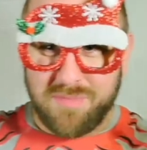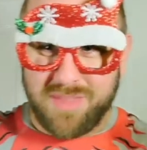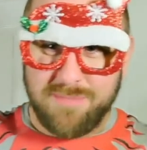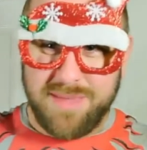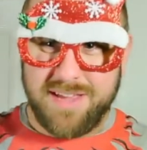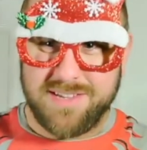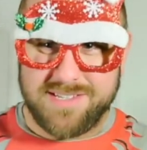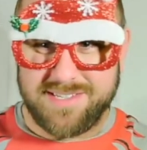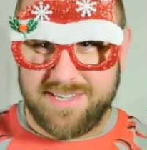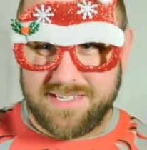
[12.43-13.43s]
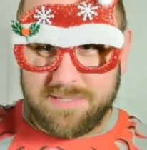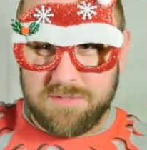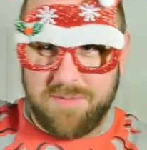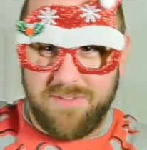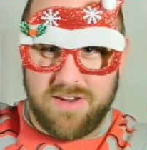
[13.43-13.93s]
because it seems
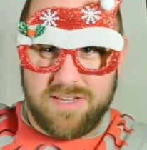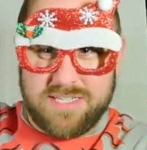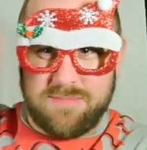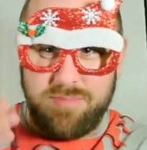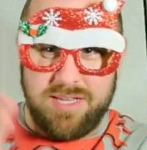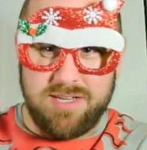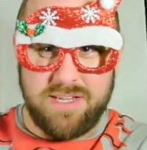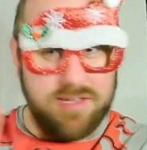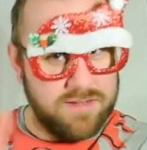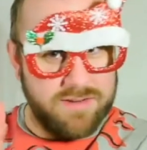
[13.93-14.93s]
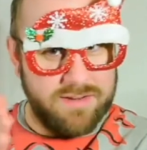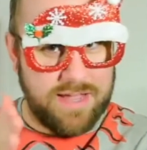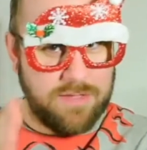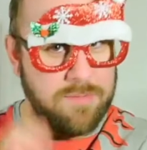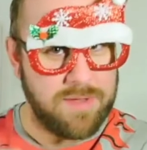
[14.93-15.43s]
to be very split
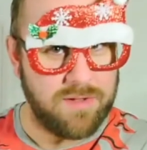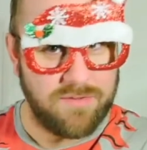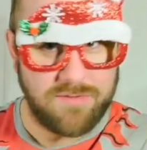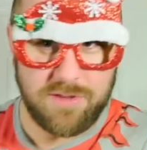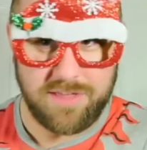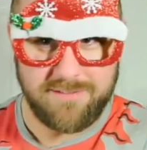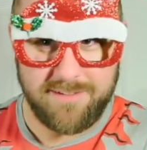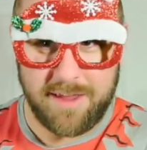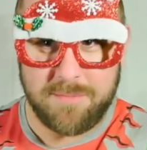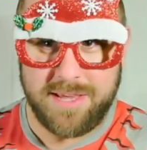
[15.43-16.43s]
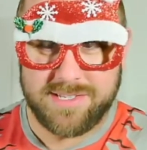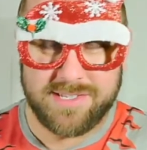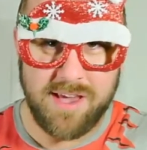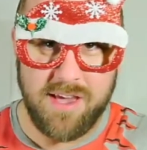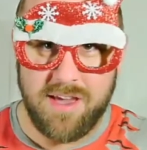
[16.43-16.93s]
down the middle for the fan base.
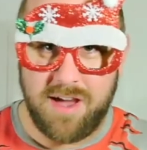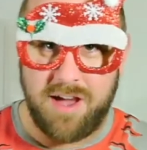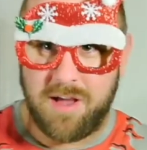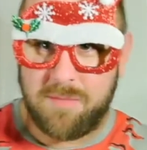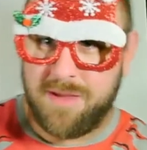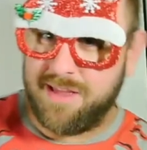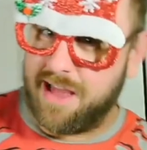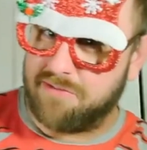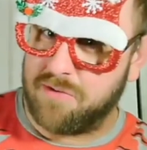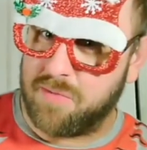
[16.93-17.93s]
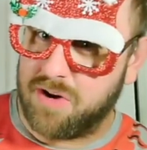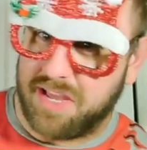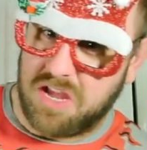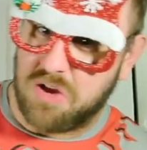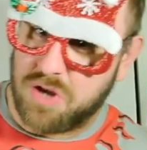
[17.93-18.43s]
Half of them are
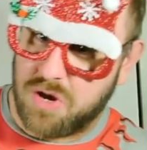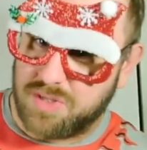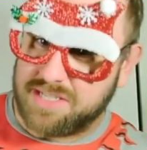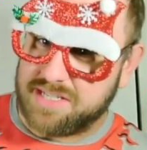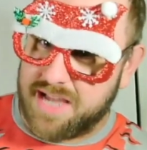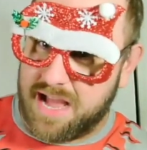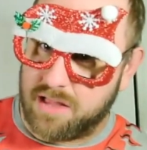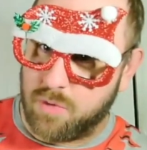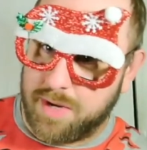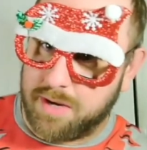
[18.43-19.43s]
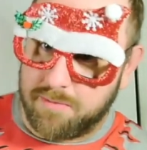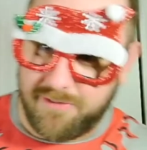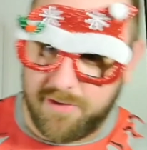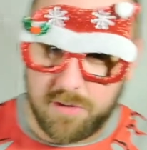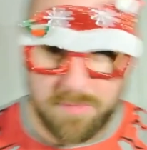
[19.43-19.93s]
like, oh no, this is a Halloween
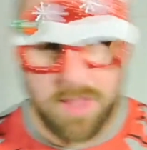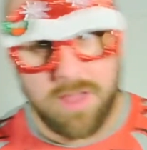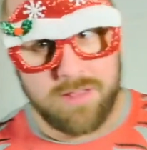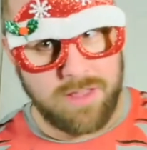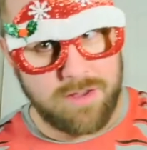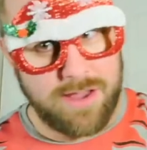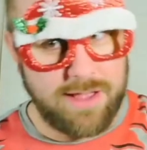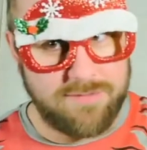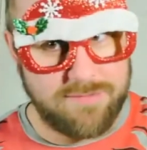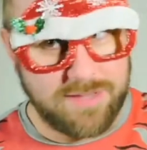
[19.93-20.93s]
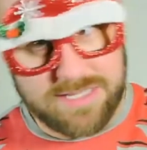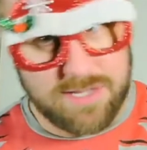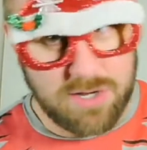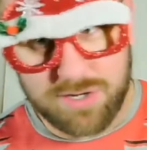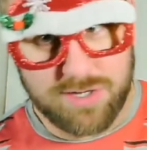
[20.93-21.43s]
film. The other half, it's,
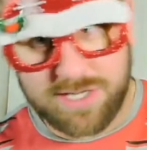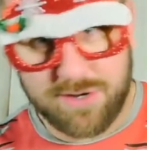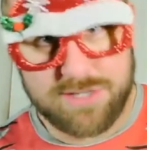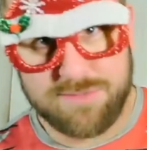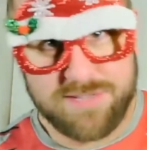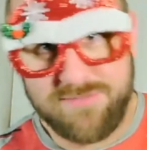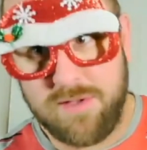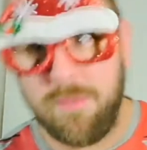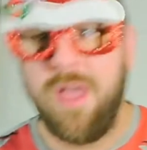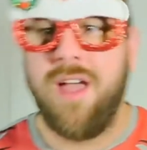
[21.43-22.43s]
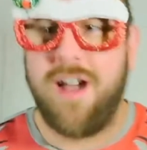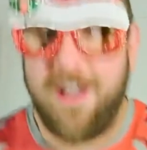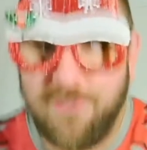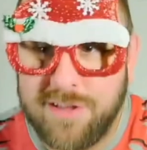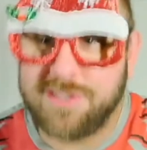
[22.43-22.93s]
oh no, it's a Christmas film. I
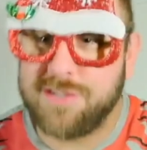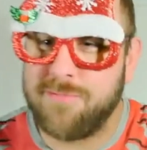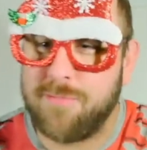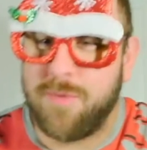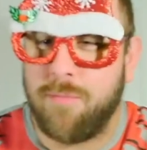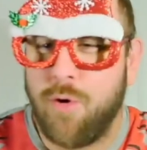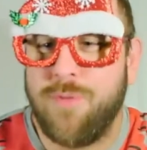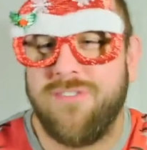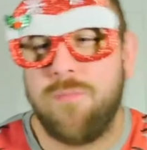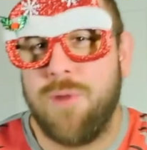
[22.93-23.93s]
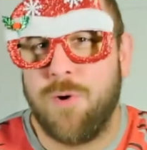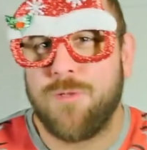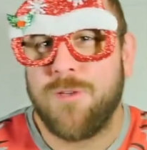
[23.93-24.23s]
feel it's appropriate for both.